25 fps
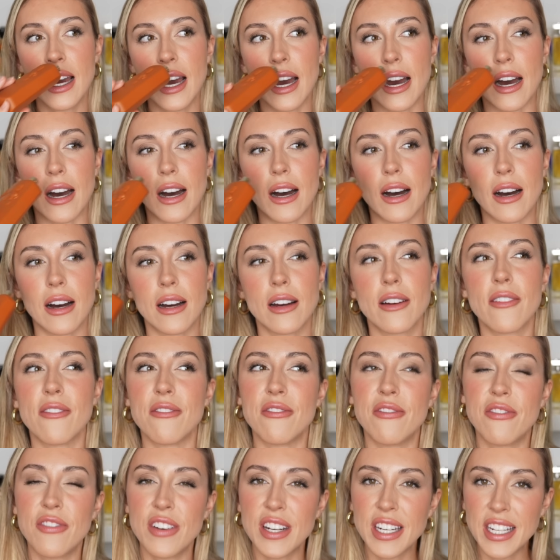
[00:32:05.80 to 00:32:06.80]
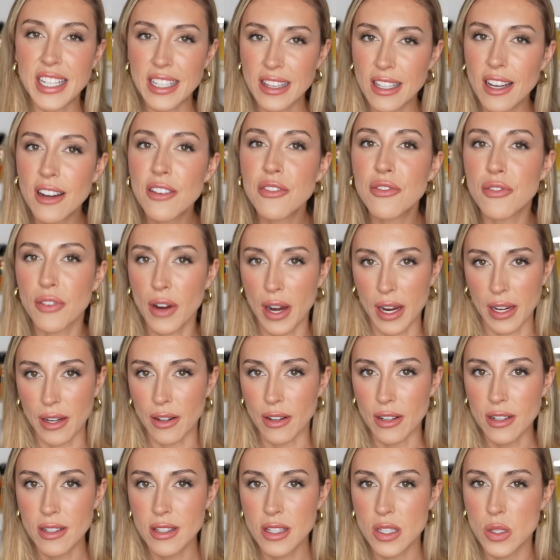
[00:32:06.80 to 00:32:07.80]
uh, vanilla
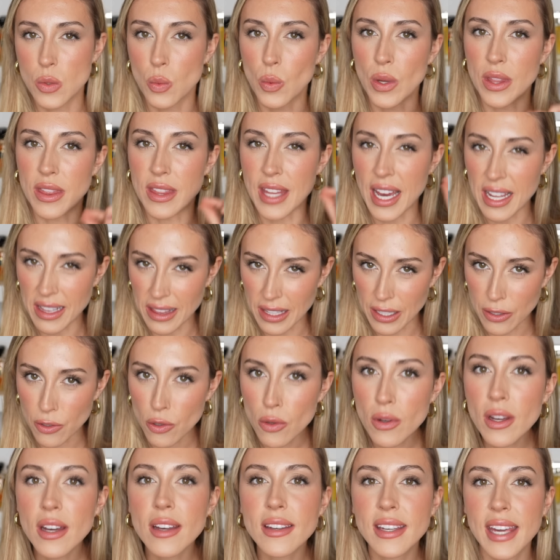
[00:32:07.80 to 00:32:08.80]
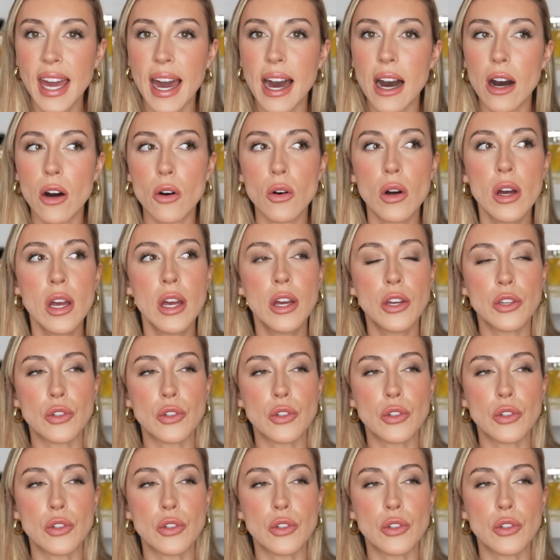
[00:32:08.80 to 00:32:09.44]
fragrance with that little cacao.